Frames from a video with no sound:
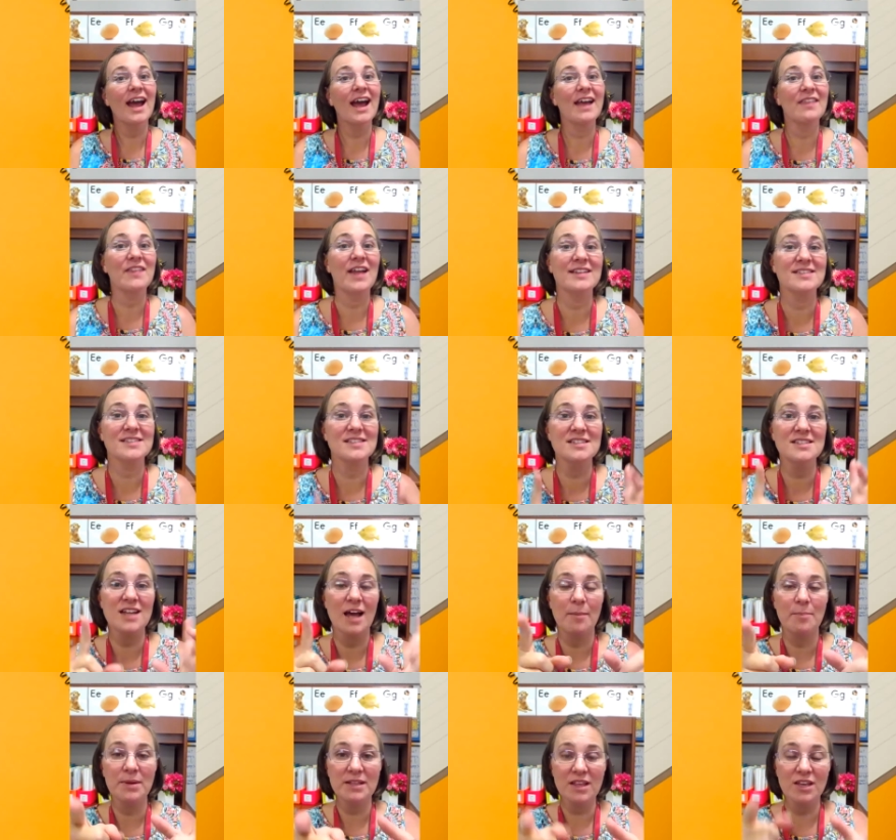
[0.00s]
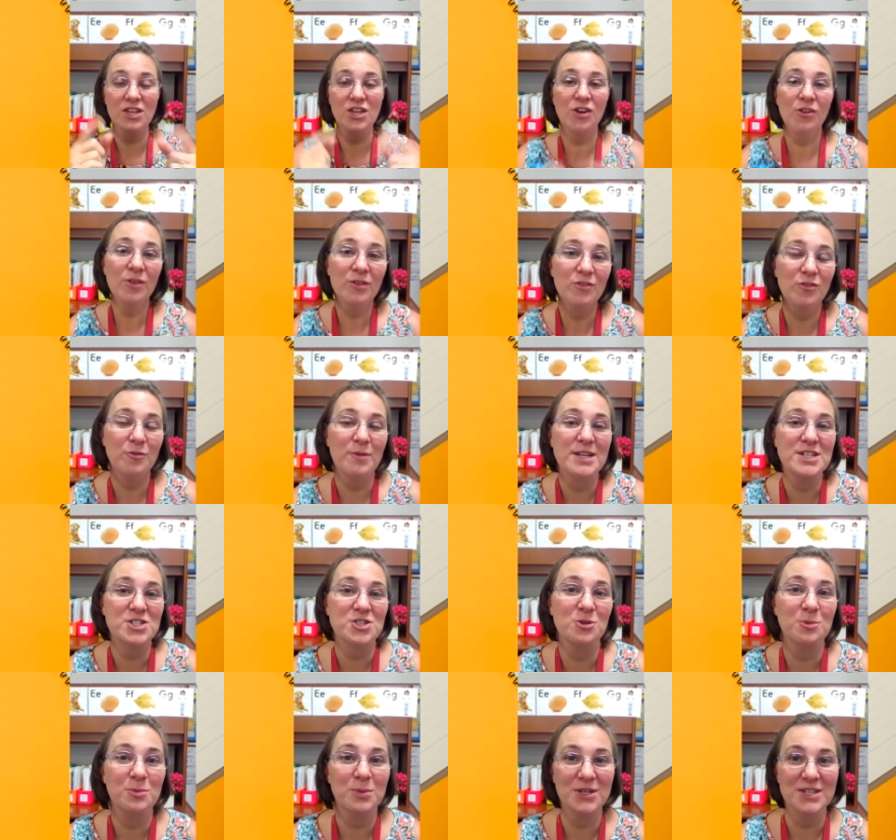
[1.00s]
and that's the topic that your
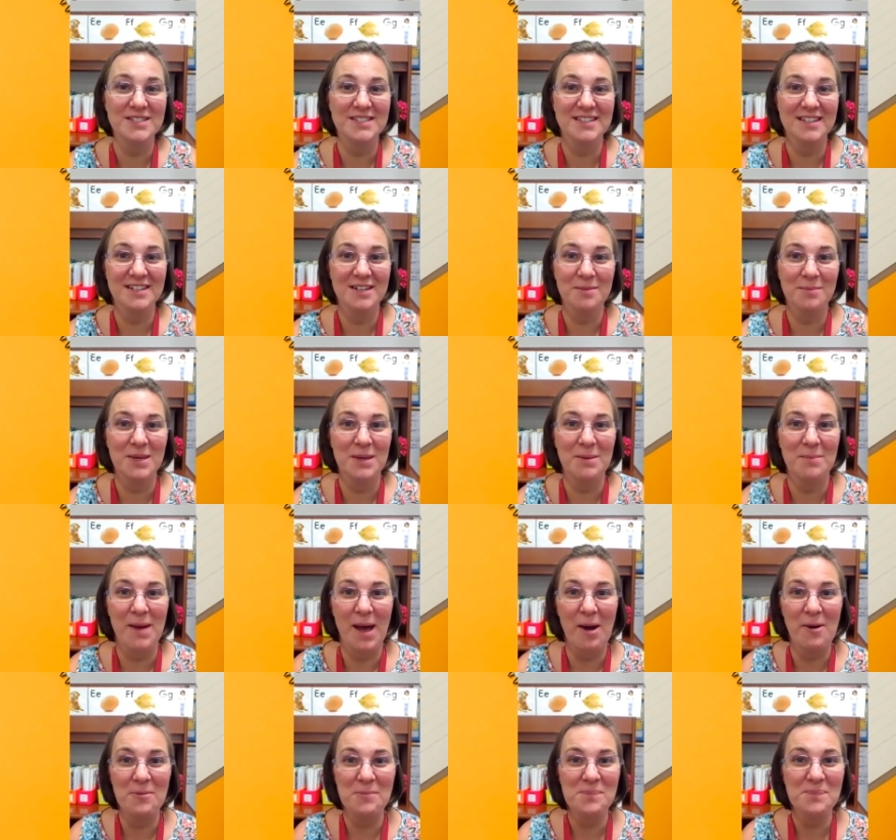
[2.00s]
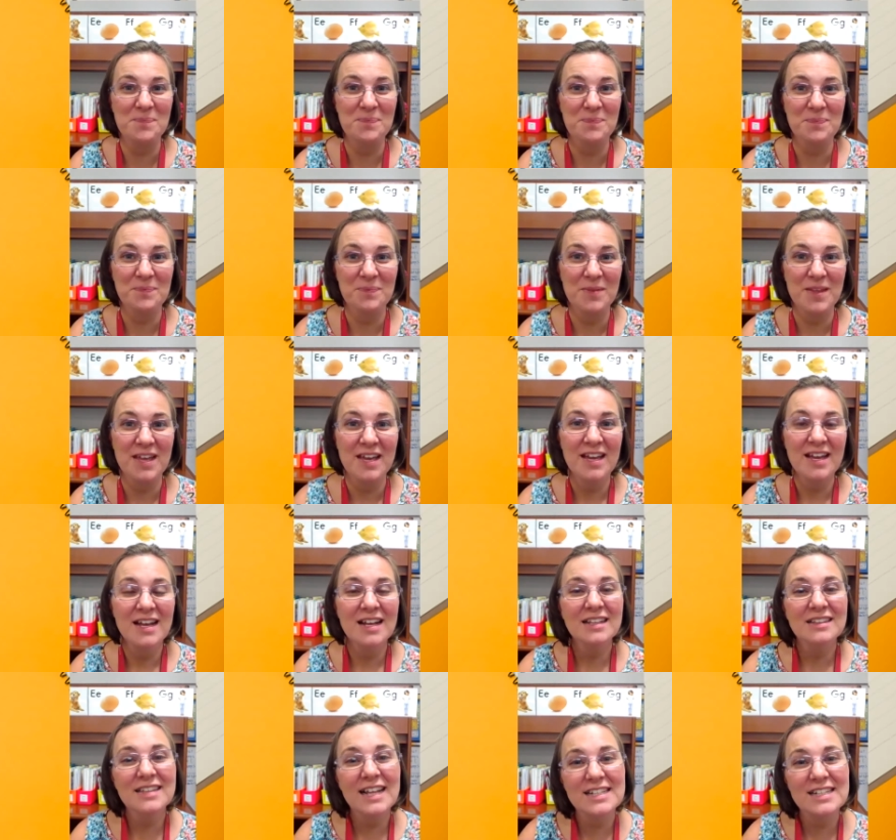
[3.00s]
informational book is going to be about.
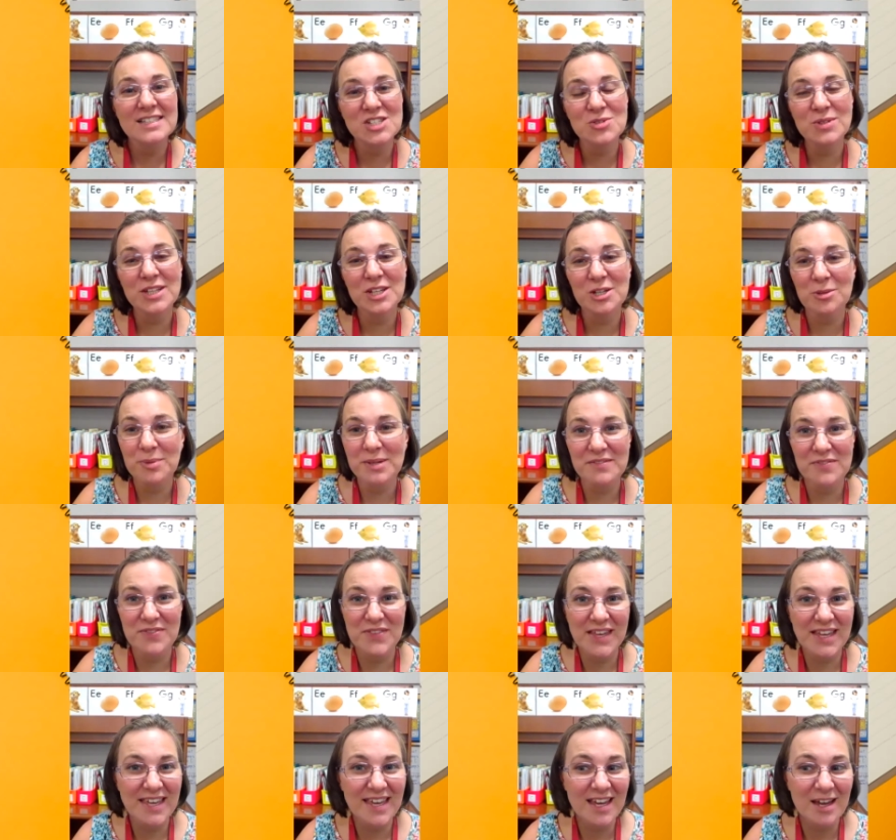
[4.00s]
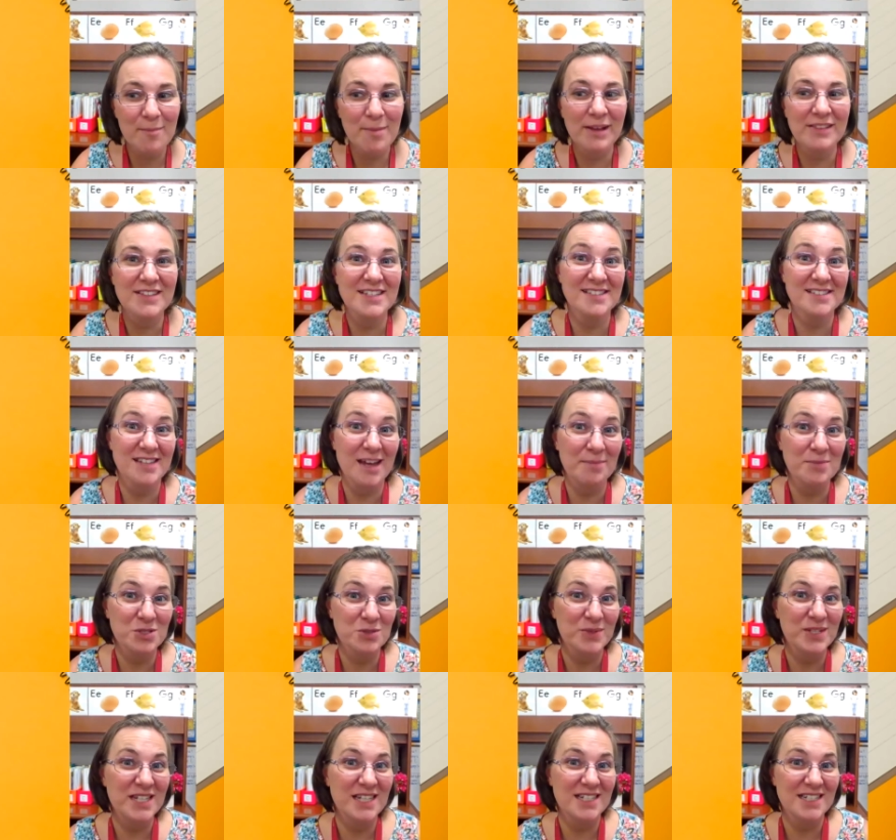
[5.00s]
Let's do a little bit of thinking about the
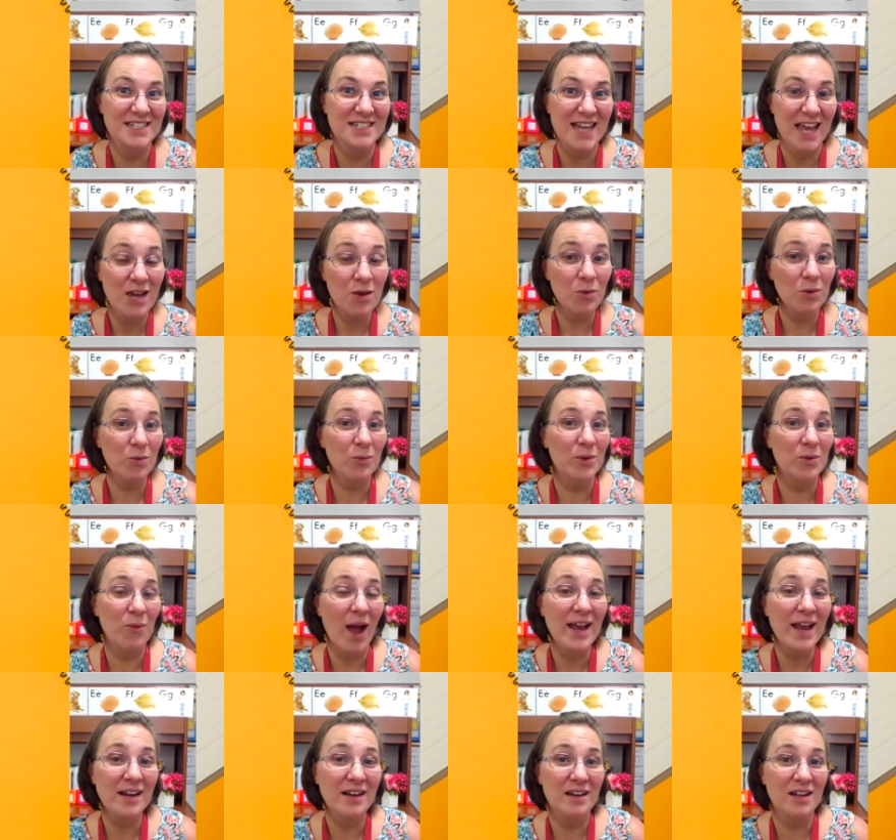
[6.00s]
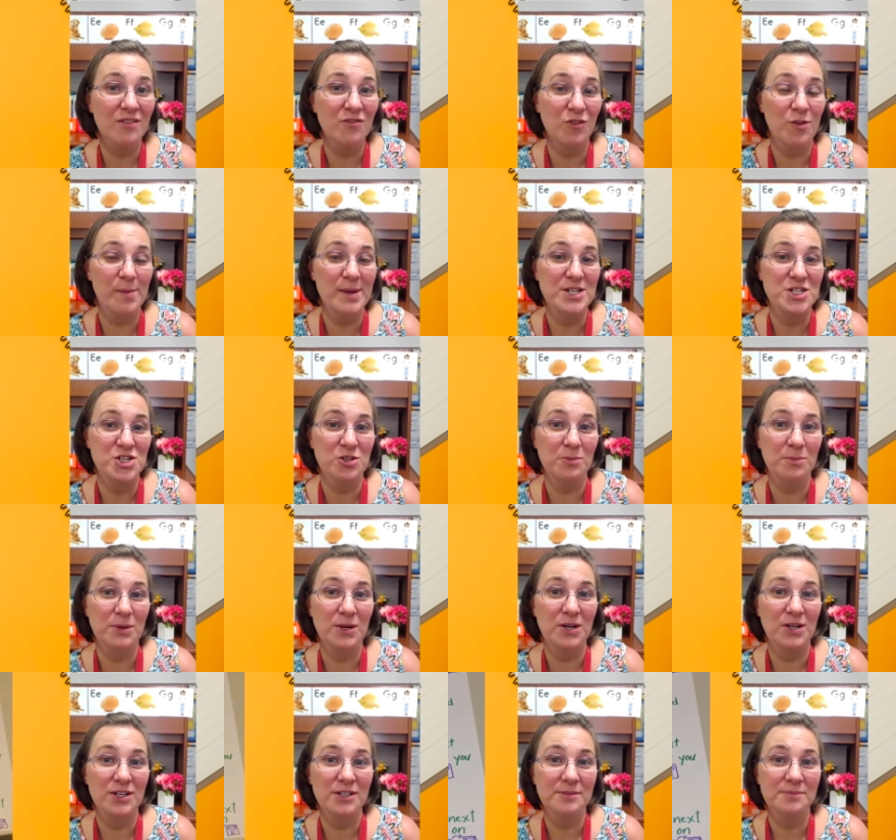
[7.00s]
steps we need to take when we write an informational
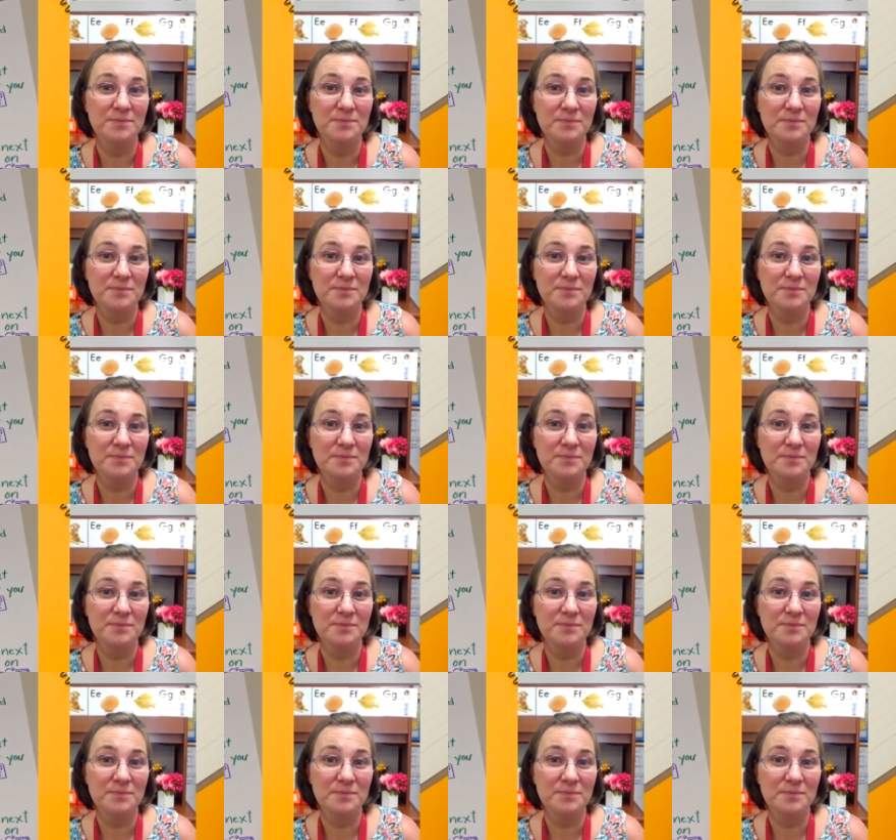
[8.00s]
book.